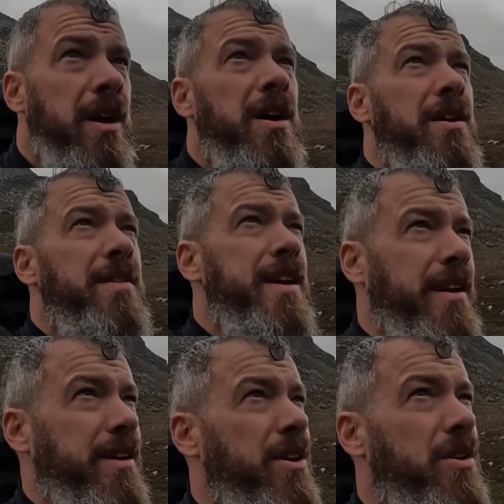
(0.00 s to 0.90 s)
I
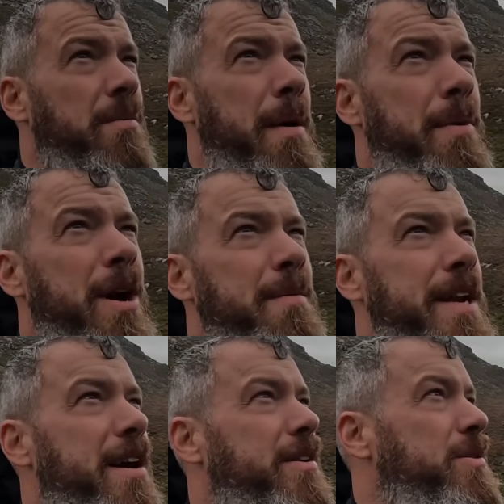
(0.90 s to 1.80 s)
think I can remember coming
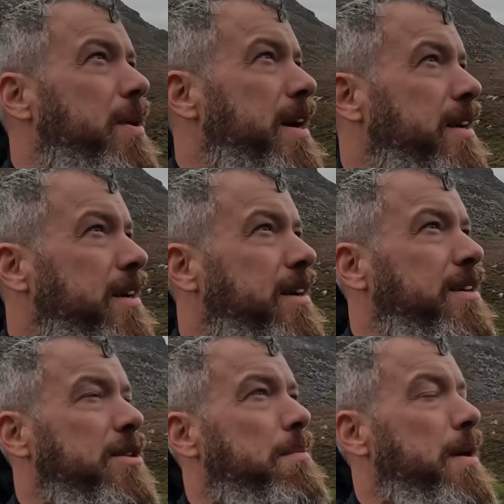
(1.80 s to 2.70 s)
down this way.
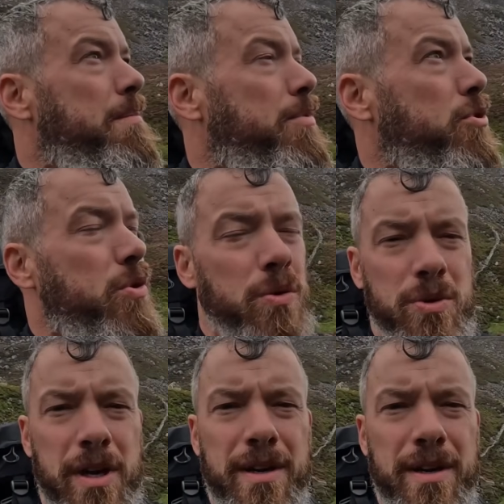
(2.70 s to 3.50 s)
It's a bit brutal, so